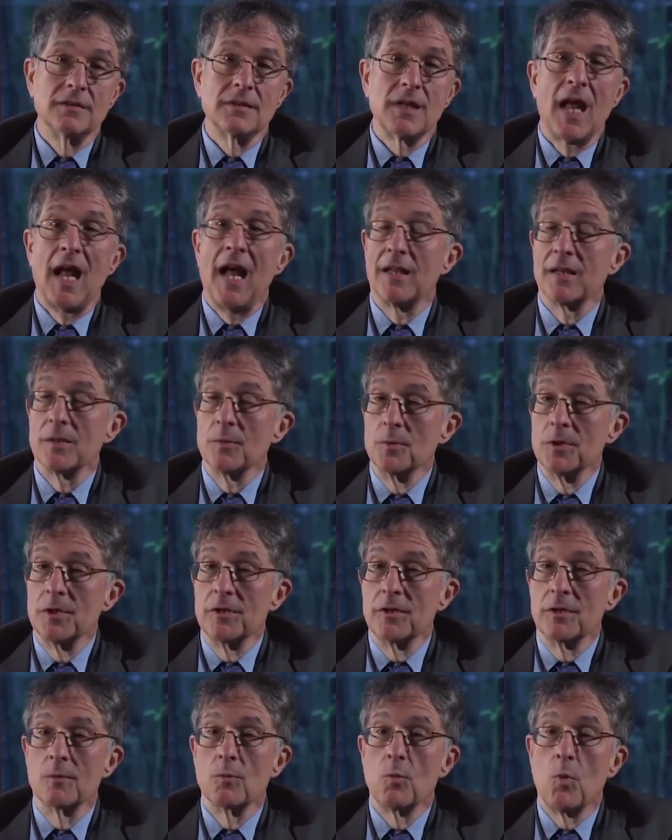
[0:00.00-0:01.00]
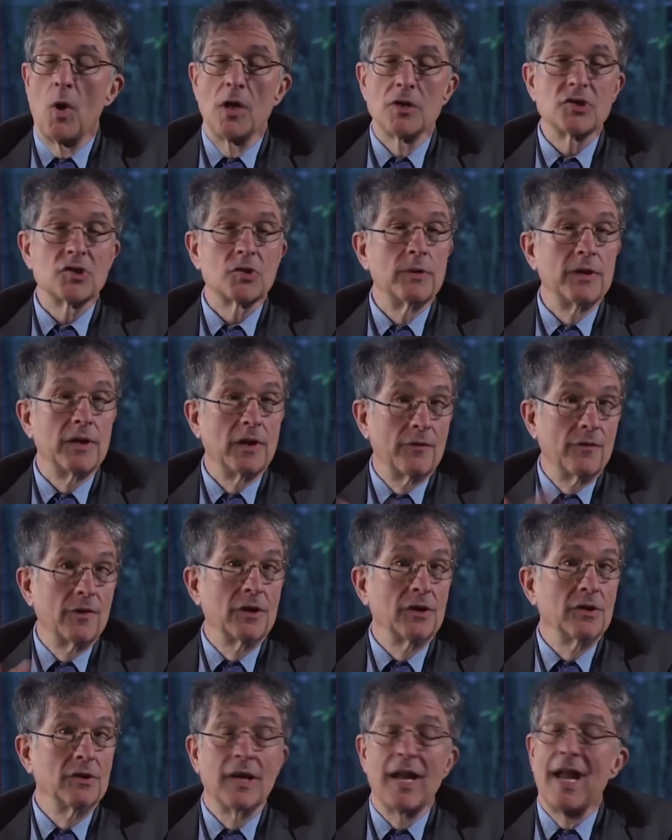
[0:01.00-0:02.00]
Hollywood or Wall Street, are
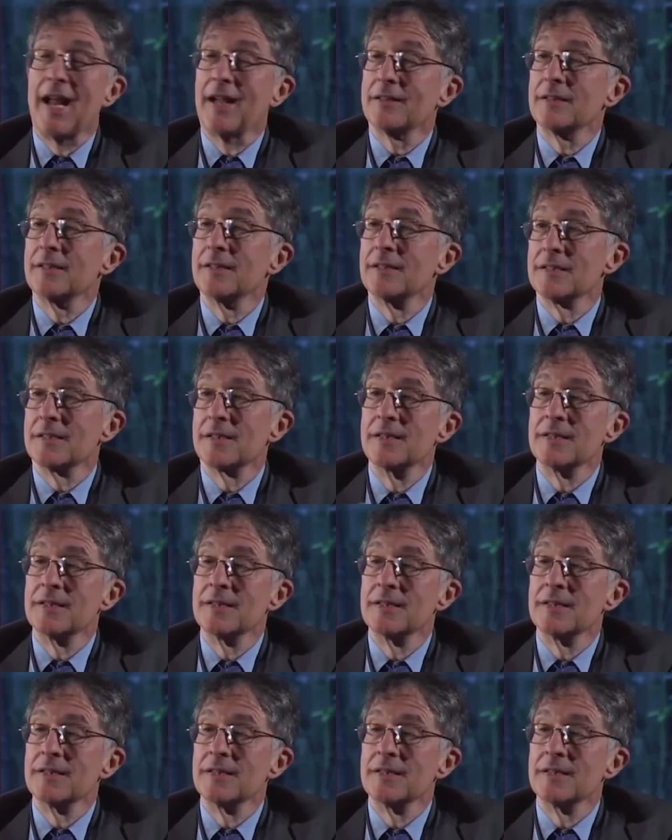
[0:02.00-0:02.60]
very good at, is,